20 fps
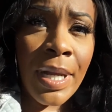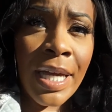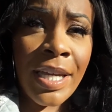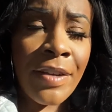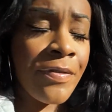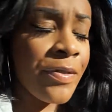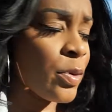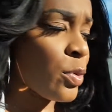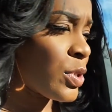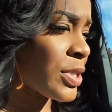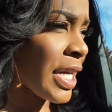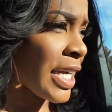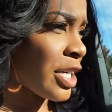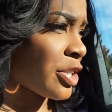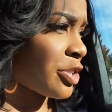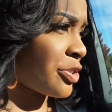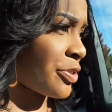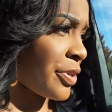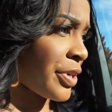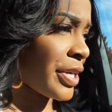Like if it was like a
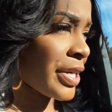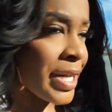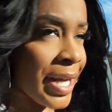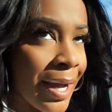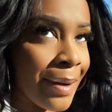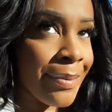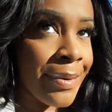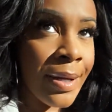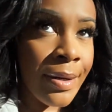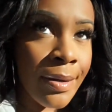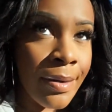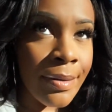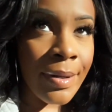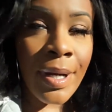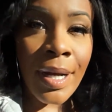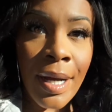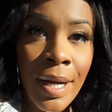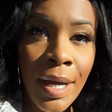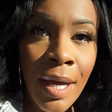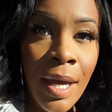dreary day, I'd be like, oh
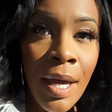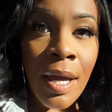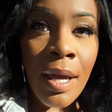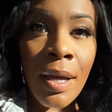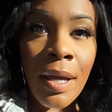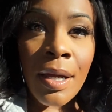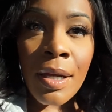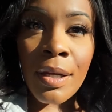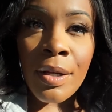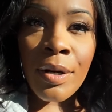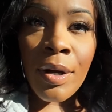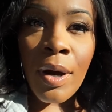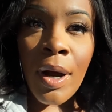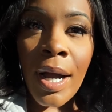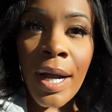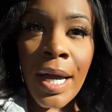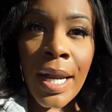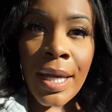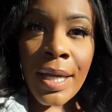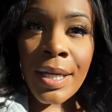God, you know,
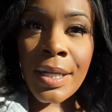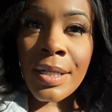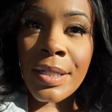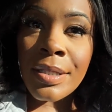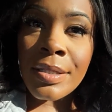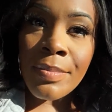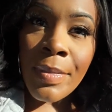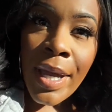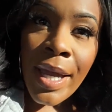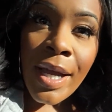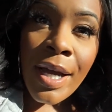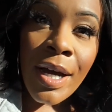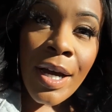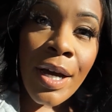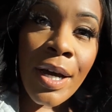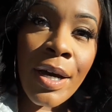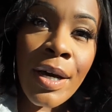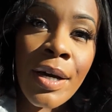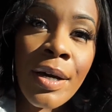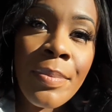I gotta get this
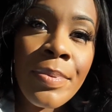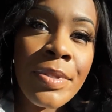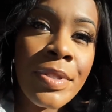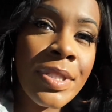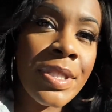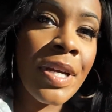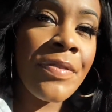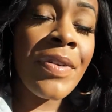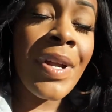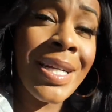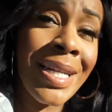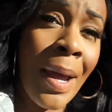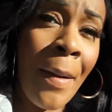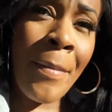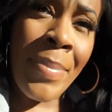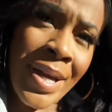makeup and stuff like that.